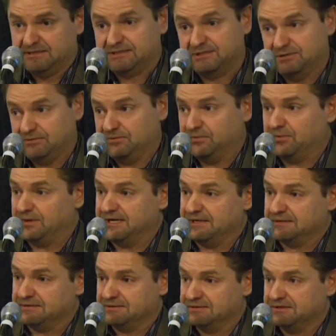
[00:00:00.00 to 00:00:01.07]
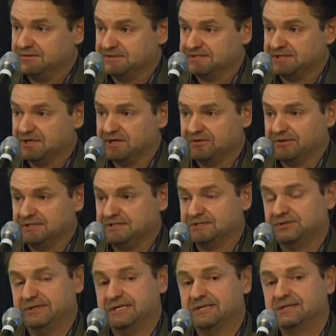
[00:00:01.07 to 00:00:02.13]
to the slaughter
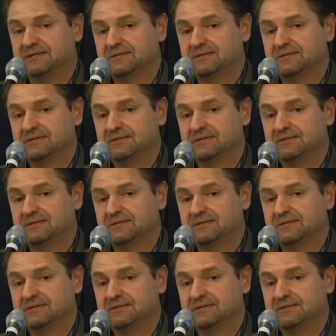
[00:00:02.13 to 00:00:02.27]
industry.